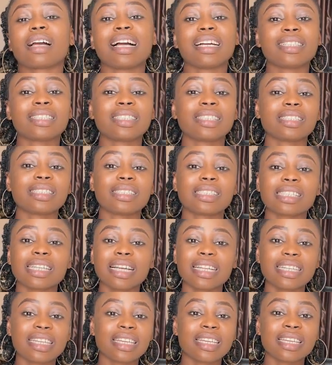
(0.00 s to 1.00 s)
guys
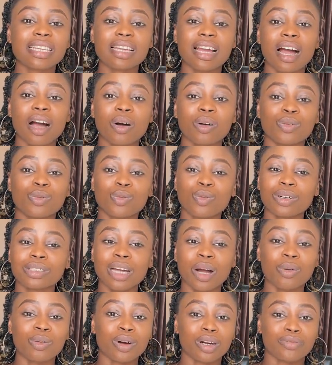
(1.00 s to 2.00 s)
sincerely uh,
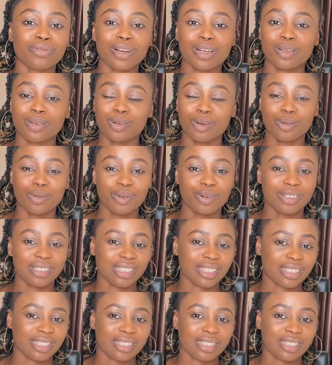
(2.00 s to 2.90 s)
what i would advise someone